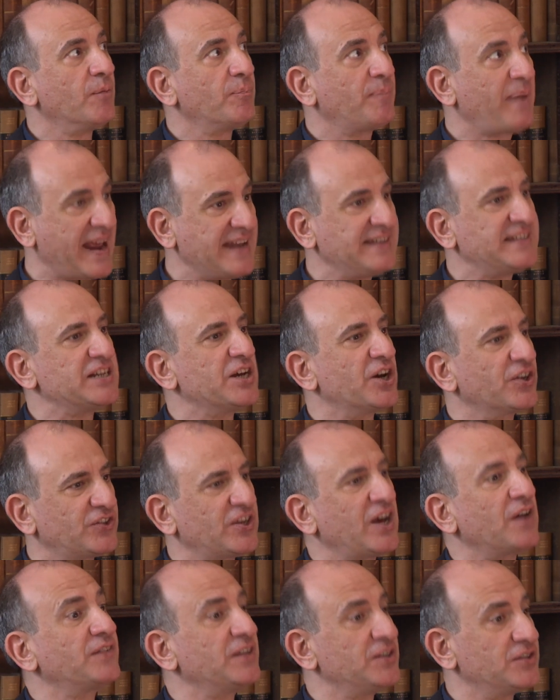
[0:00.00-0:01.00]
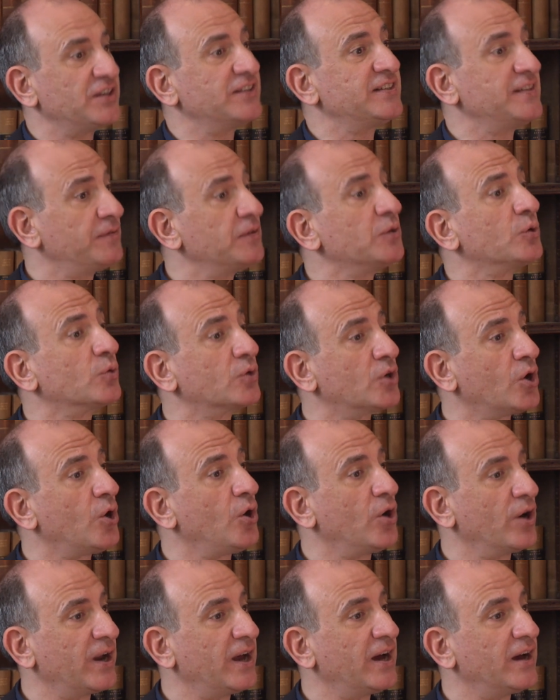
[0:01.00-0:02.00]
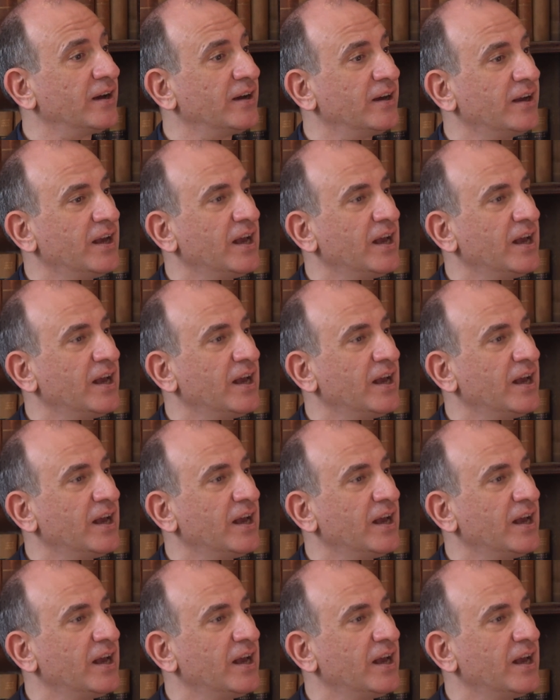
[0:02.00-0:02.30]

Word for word: painting ourselves into a difficult corner.